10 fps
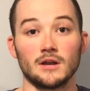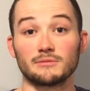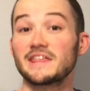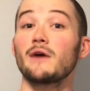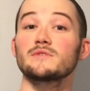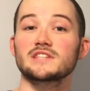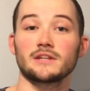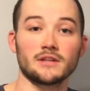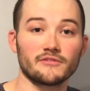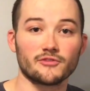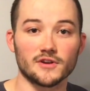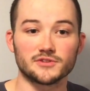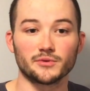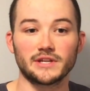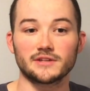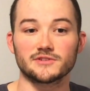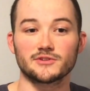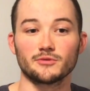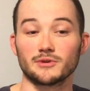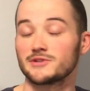But that wasn't enough for us greedy
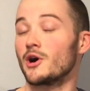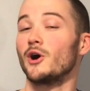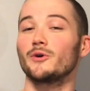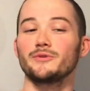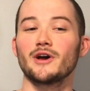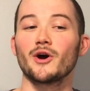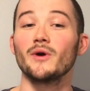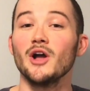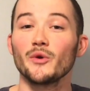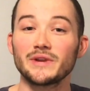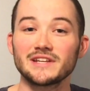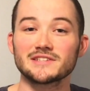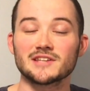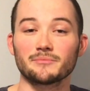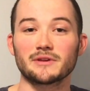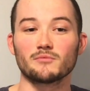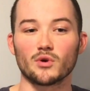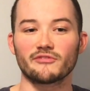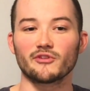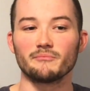consumers. Oh no, we needed something
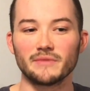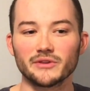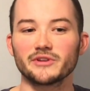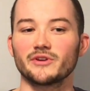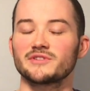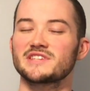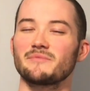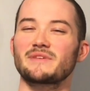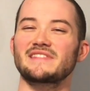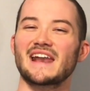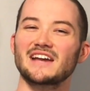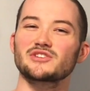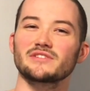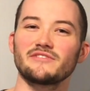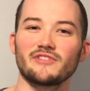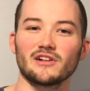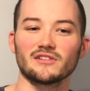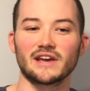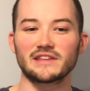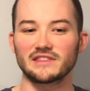more familiar, something that actually
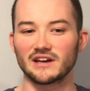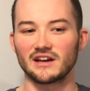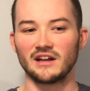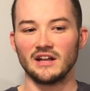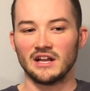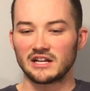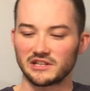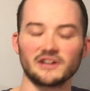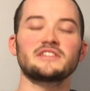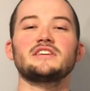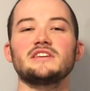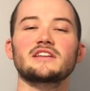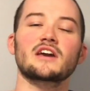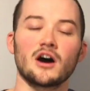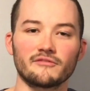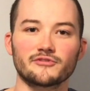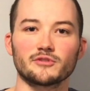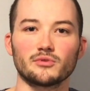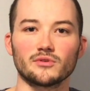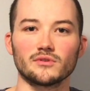felt like the clunky yet
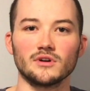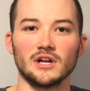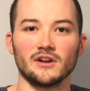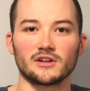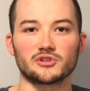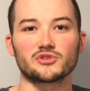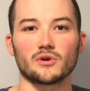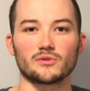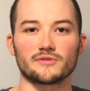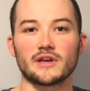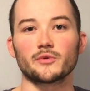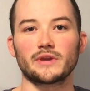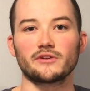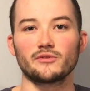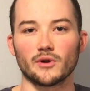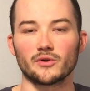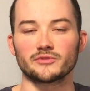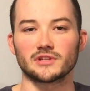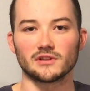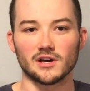comfortable controller that we had
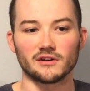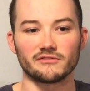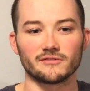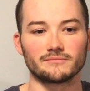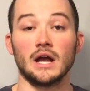grown to love.